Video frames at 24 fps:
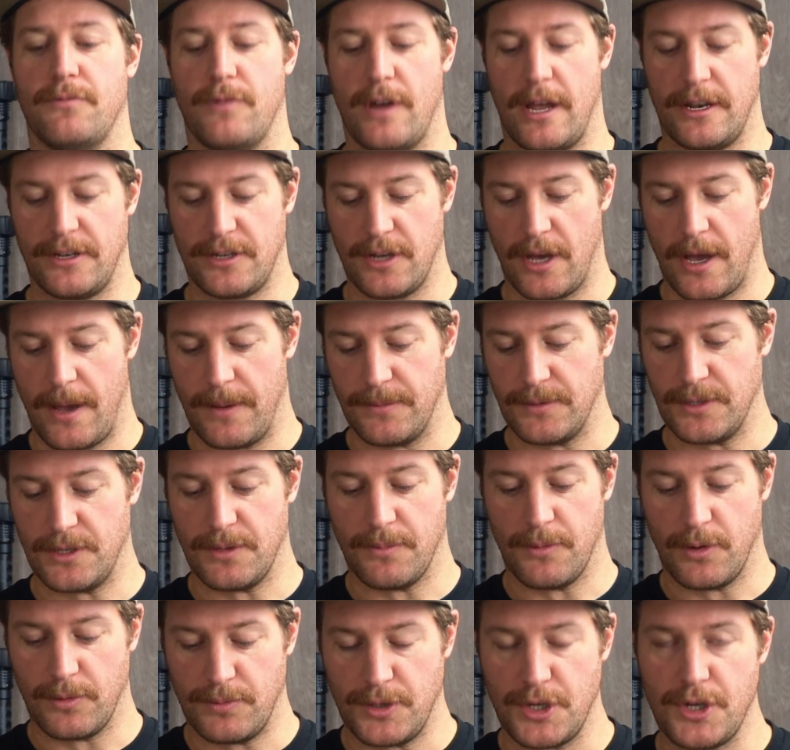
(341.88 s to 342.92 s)
and runtimes, which
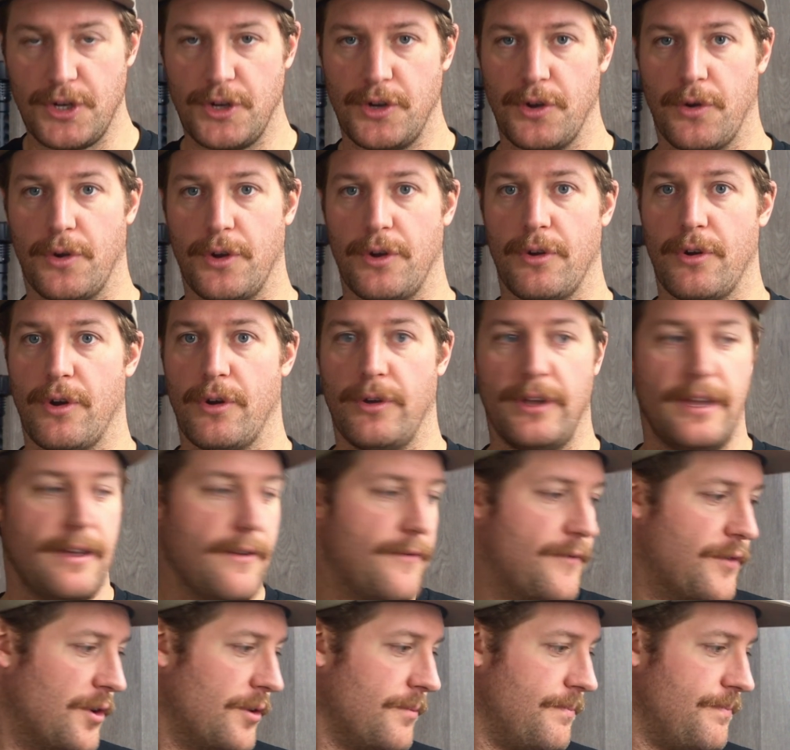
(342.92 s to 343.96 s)
I'm sure you're all
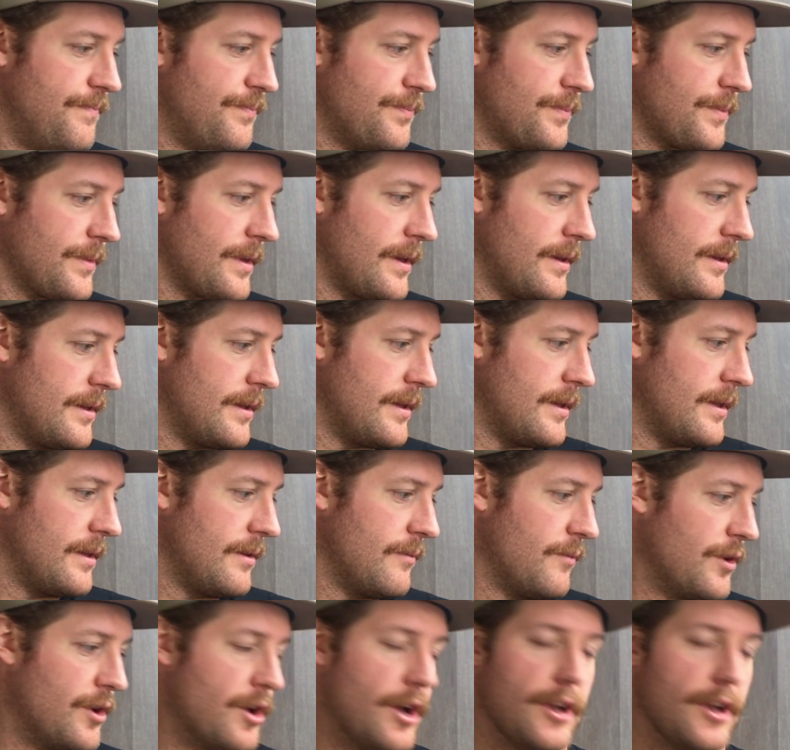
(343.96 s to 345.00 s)
here for. We've